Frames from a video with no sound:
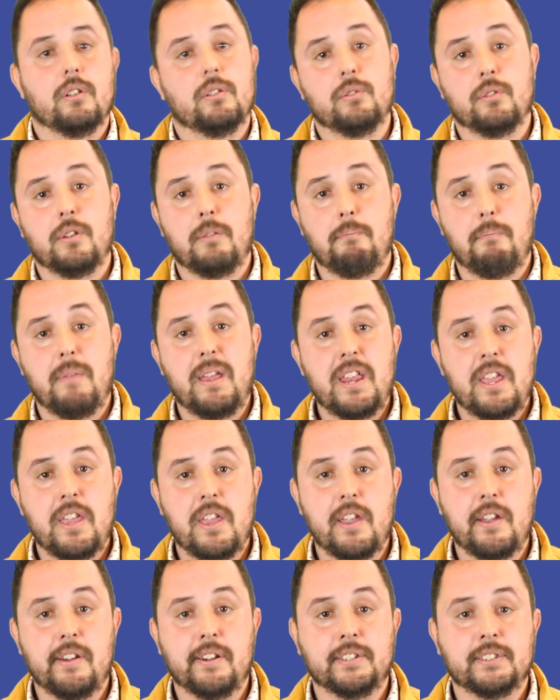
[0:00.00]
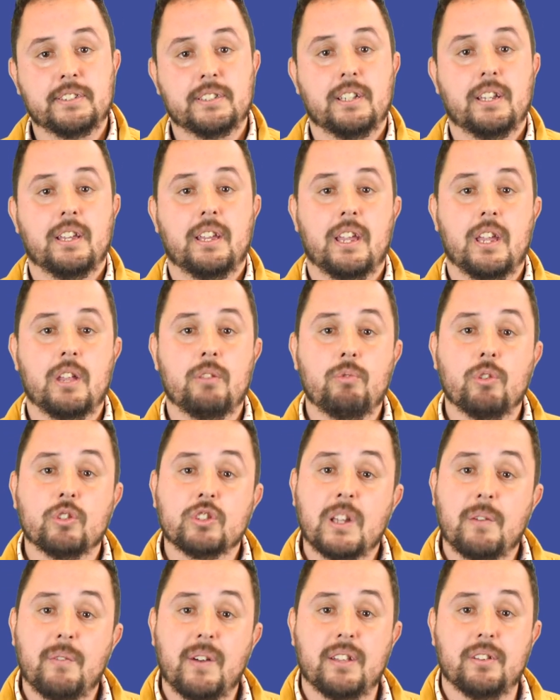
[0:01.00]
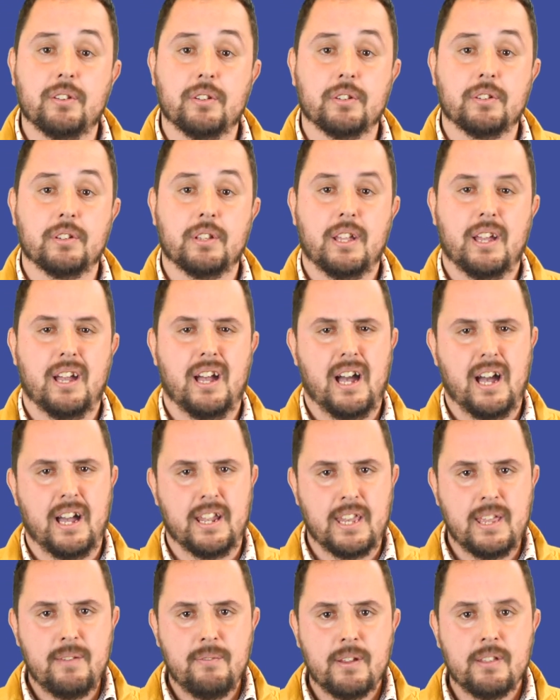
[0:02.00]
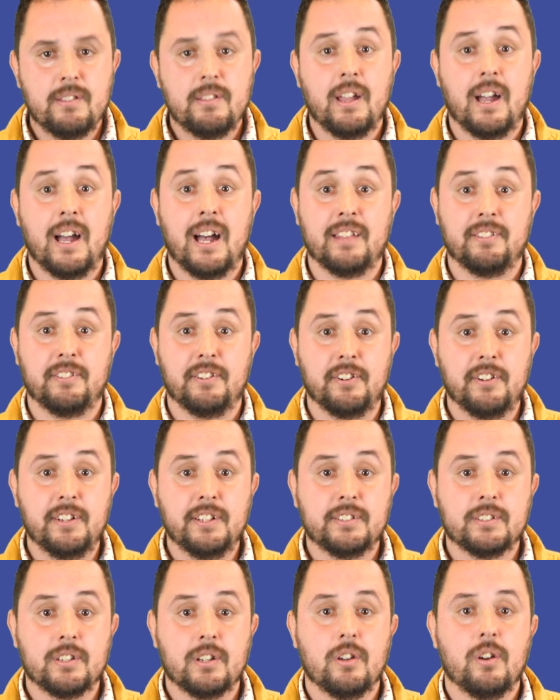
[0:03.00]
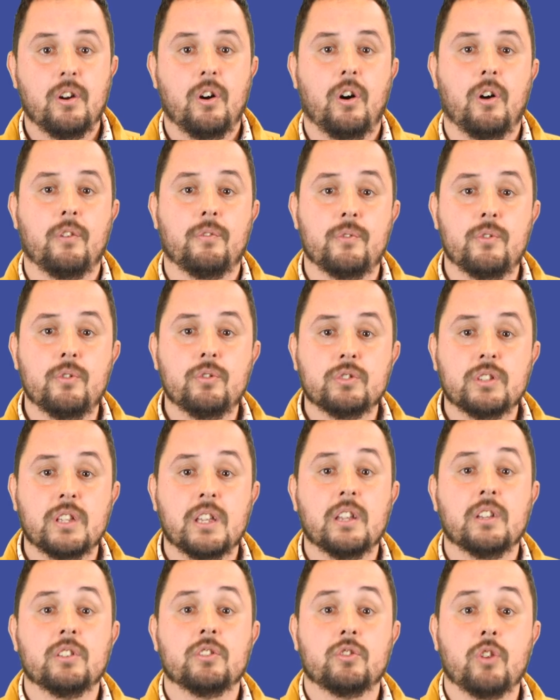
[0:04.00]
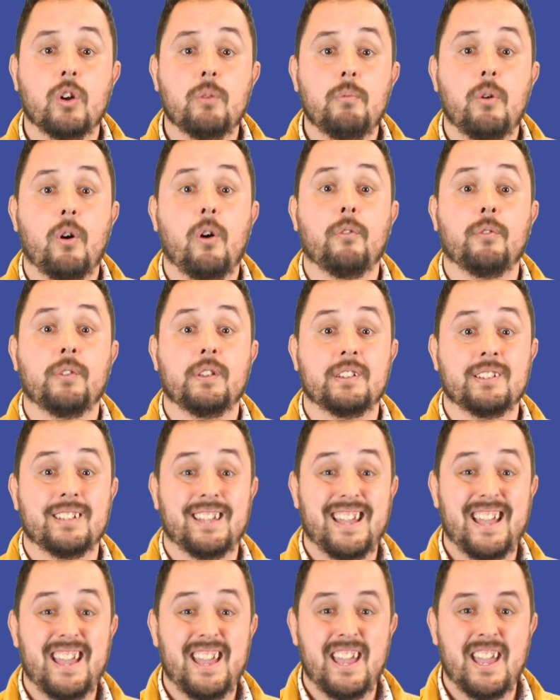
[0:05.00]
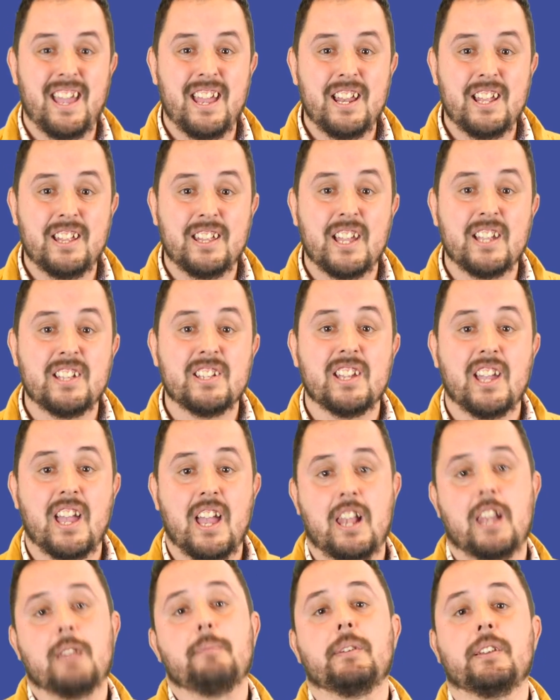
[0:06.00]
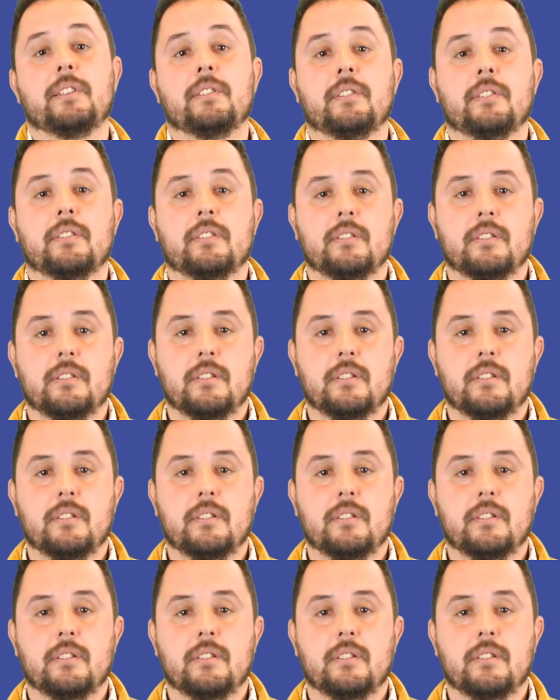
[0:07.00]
During many years, it was abandoned and even at risk of losing some of its heritage elements.